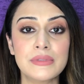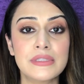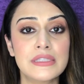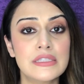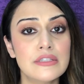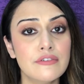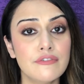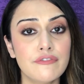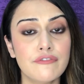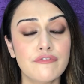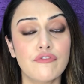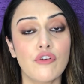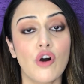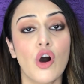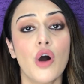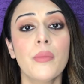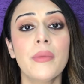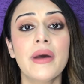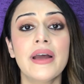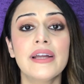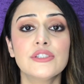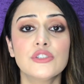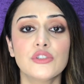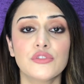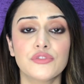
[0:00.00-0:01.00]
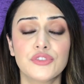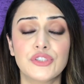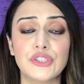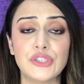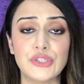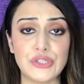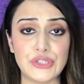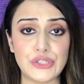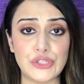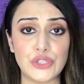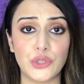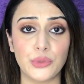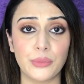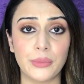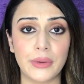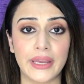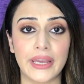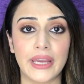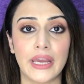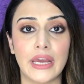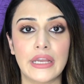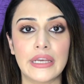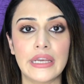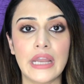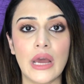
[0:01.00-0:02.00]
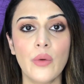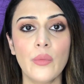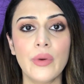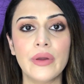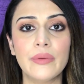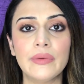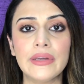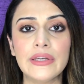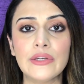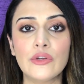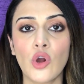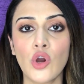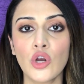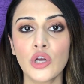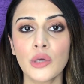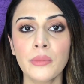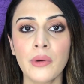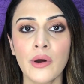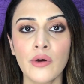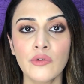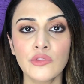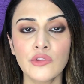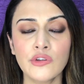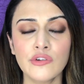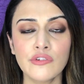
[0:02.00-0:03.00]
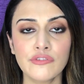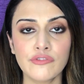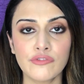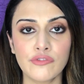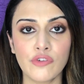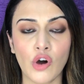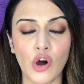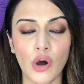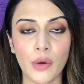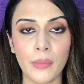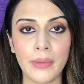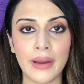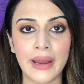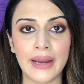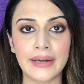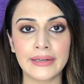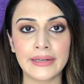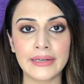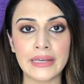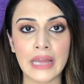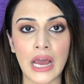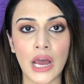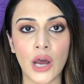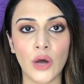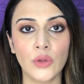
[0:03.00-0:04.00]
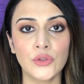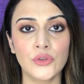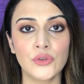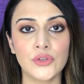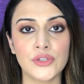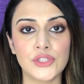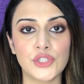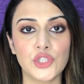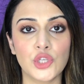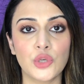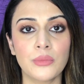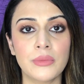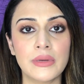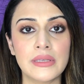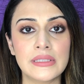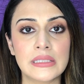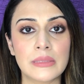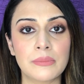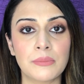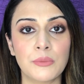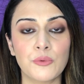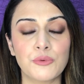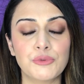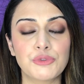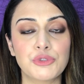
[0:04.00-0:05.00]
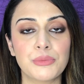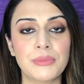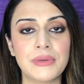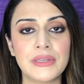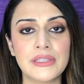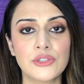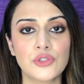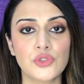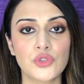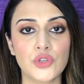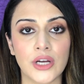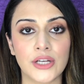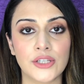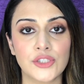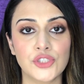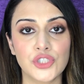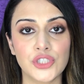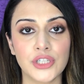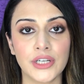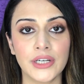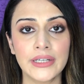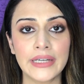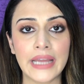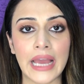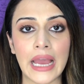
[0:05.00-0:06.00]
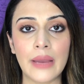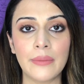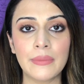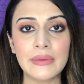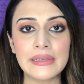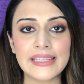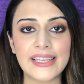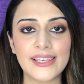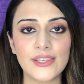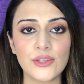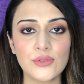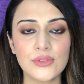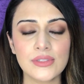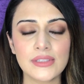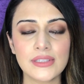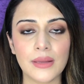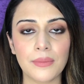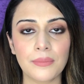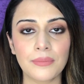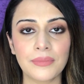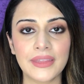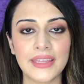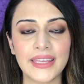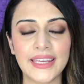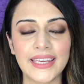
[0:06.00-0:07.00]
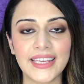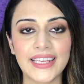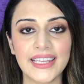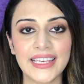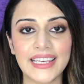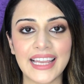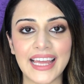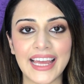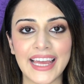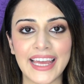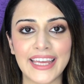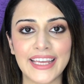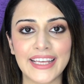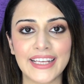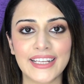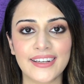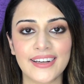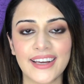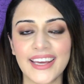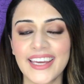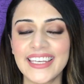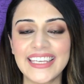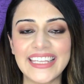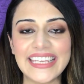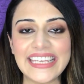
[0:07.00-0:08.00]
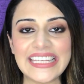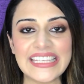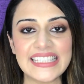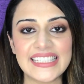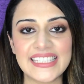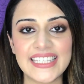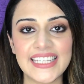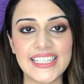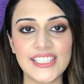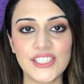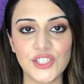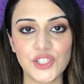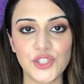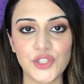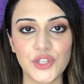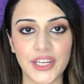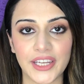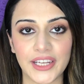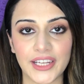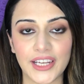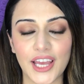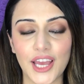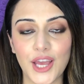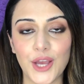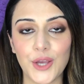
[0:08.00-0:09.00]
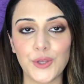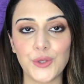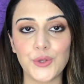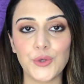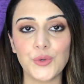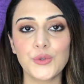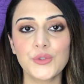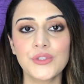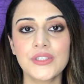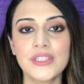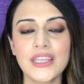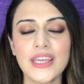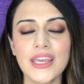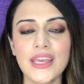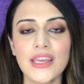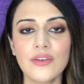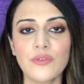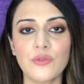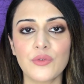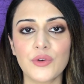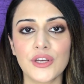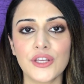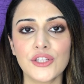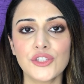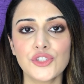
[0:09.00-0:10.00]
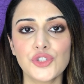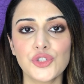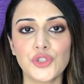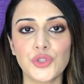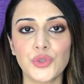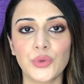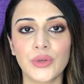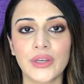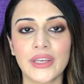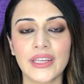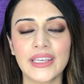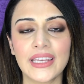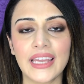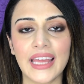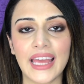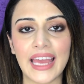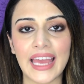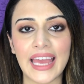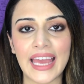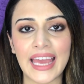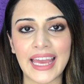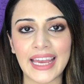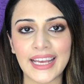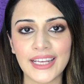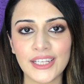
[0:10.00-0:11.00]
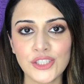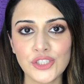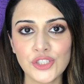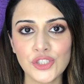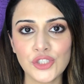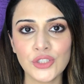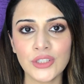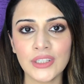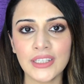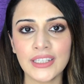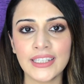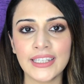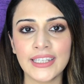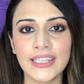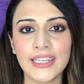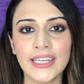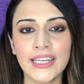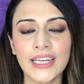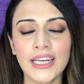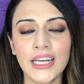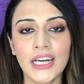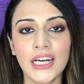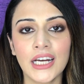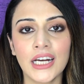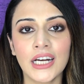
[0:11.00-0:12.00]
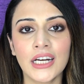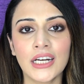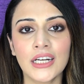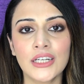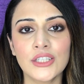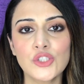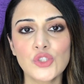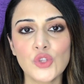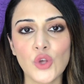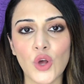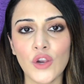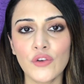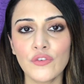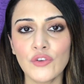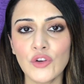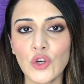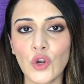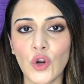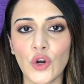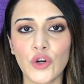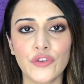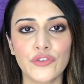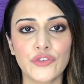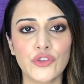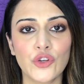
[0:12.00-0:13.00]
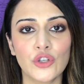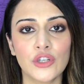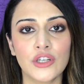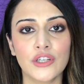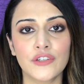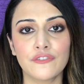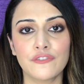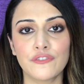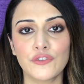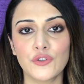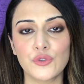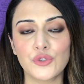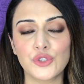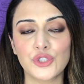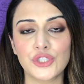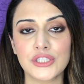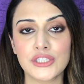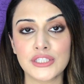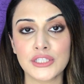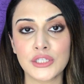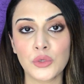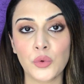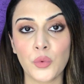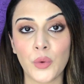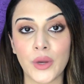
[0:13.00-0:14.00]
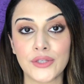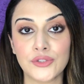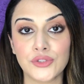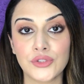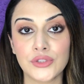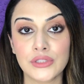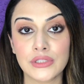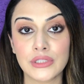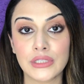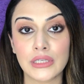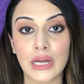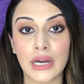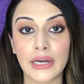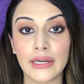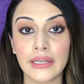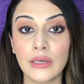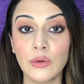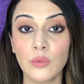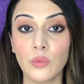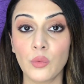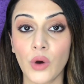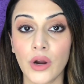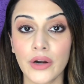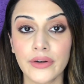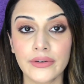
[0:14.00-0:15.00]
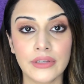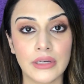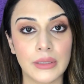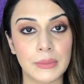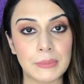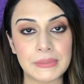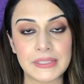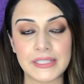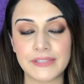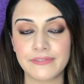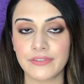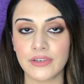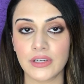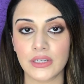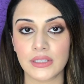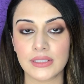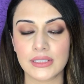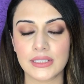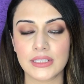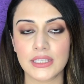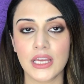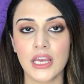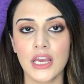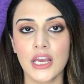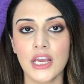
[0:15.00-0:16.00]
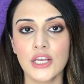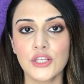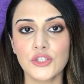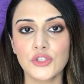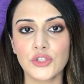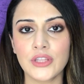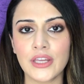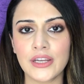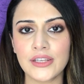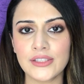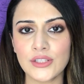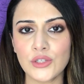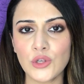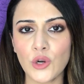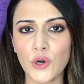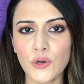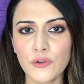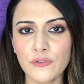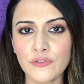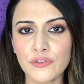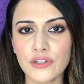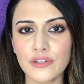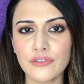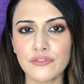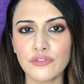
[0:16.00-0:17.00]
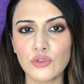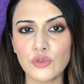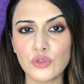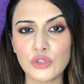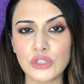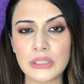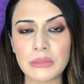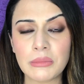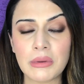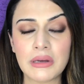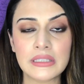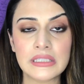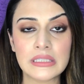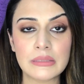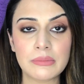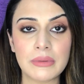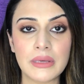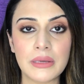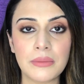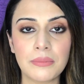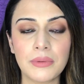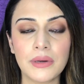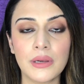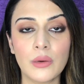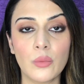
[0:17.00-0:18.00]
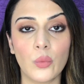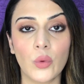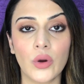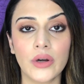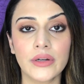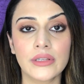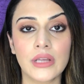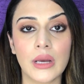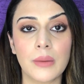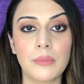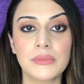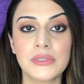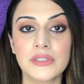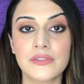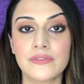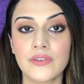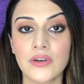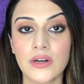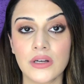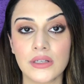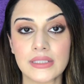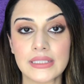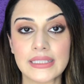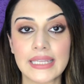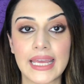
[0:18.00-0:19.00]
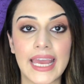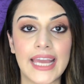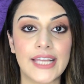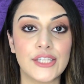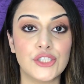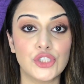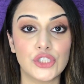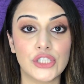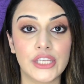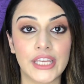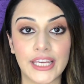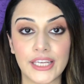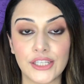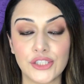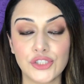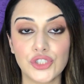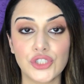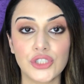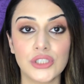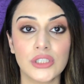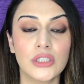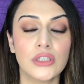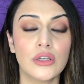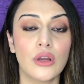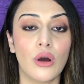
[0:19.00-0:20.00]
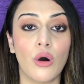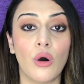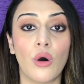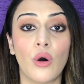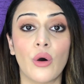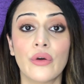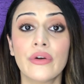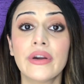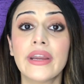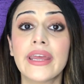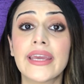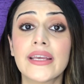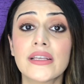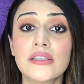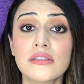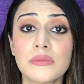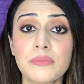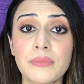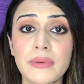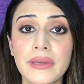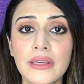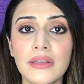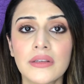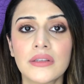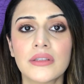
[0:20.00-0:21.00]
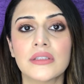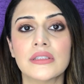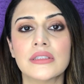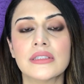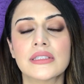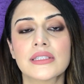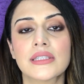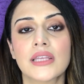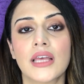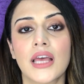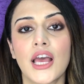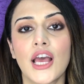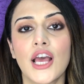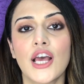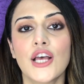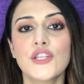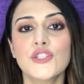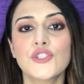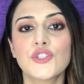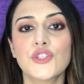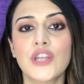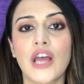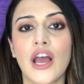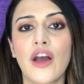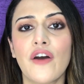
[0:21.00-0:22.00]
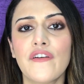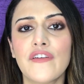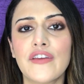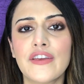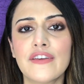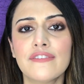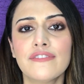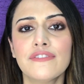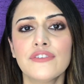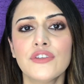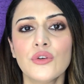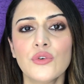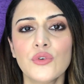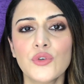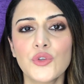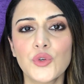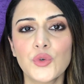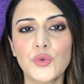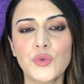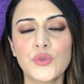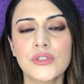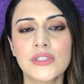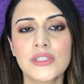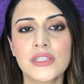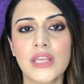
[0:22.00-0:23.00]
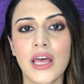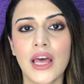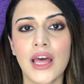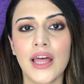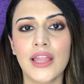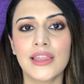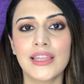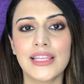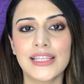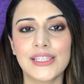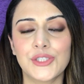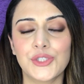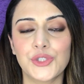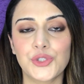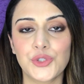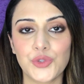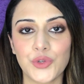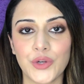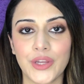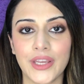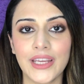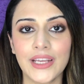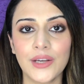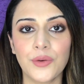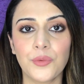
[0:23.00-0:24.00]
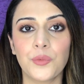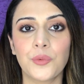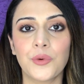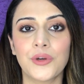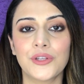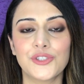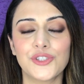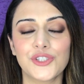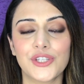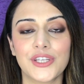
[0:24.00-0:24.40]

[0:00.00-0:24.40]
the format of the resume. Now when we talk about the format and how the resume is supposed to be structured, I will tell you something like an easy trick using which you can actually solve a lot of your confusions and questions regarding what comes first. So there is a lot of confusion amongst people, what comes first, education or experience. So now if you use this trick, which